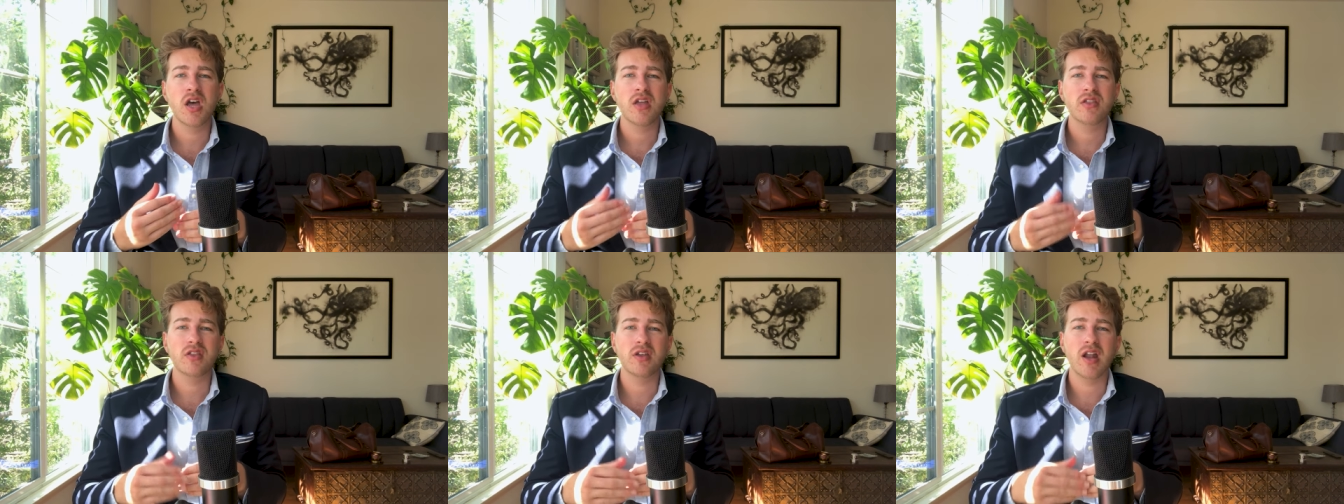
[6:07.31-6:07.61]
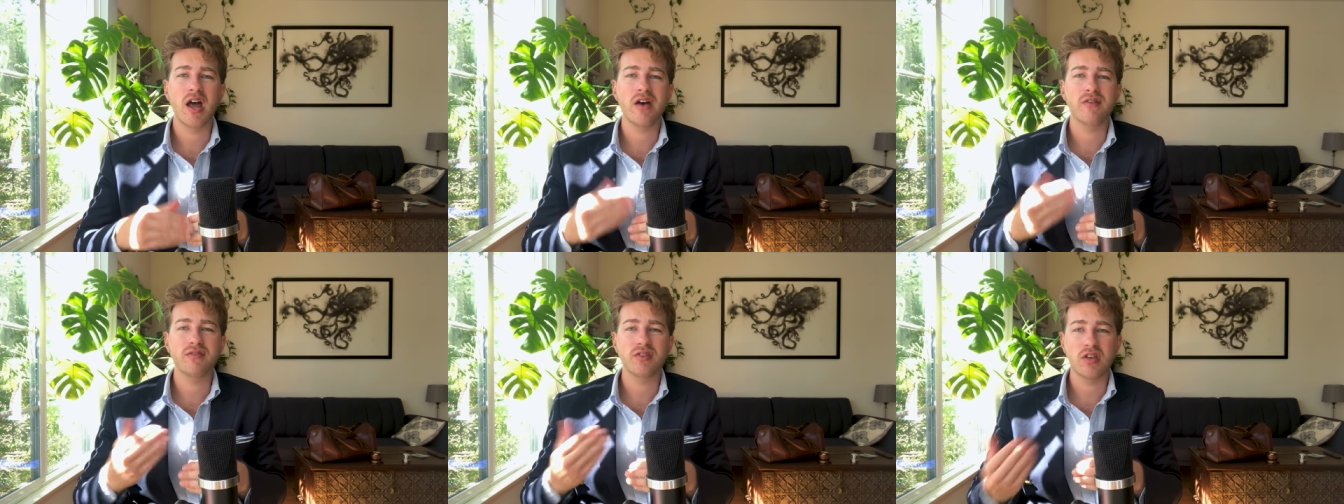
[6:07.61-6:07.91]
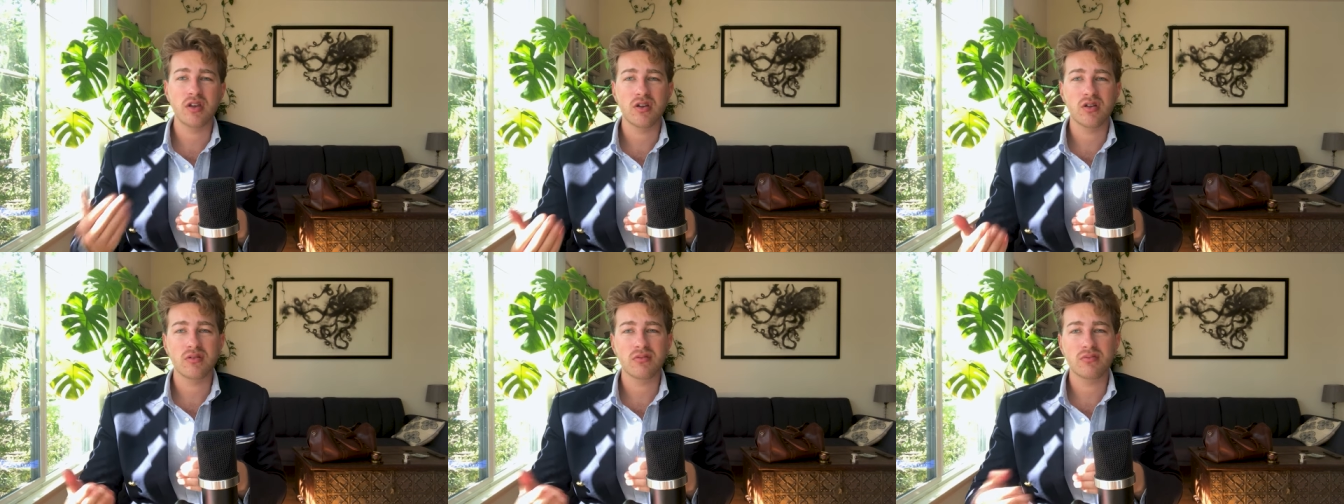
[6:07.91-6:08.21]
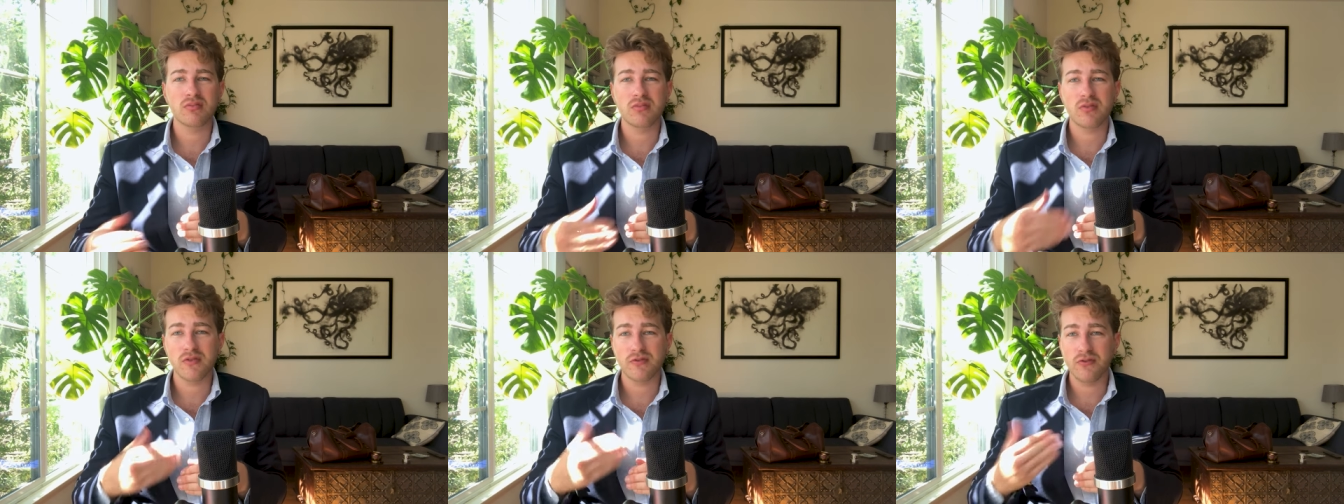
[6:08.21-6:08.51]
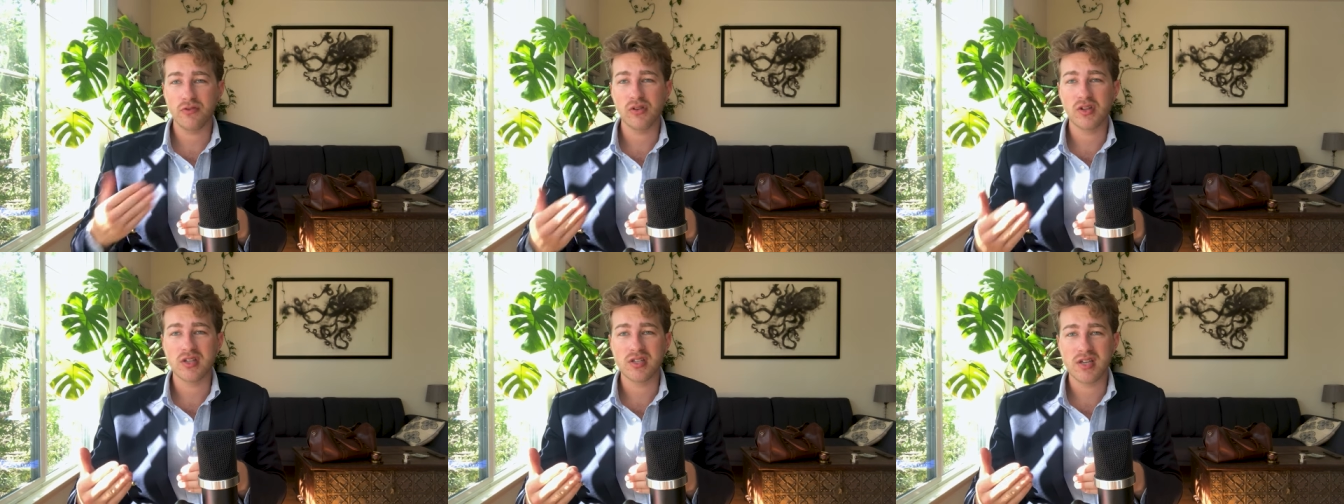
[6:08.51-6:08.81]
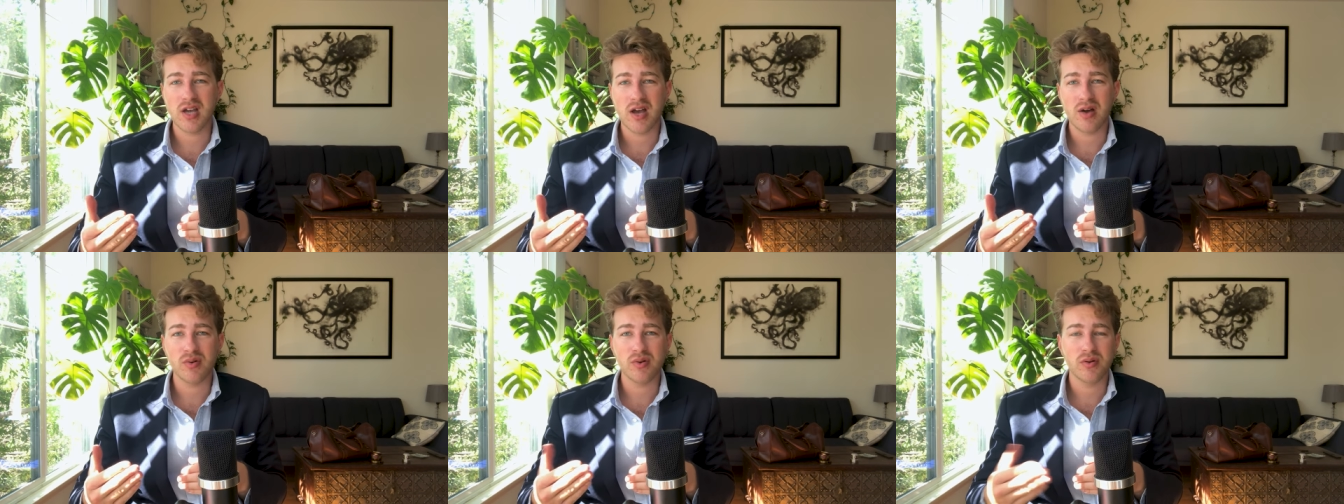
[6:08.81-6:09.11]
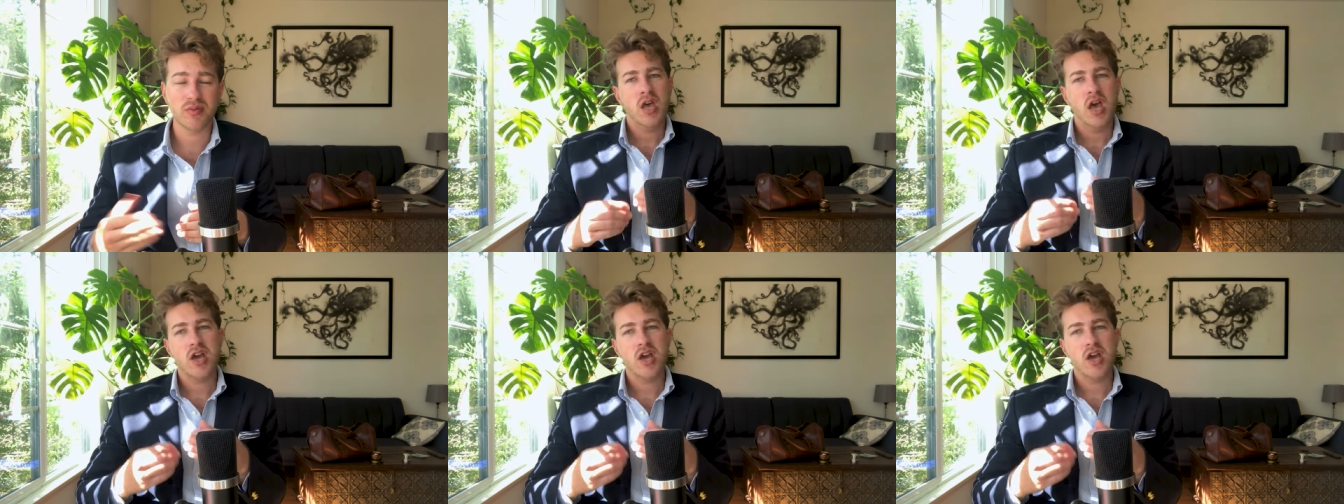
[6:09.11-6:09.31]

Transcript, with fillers: than having it fully down.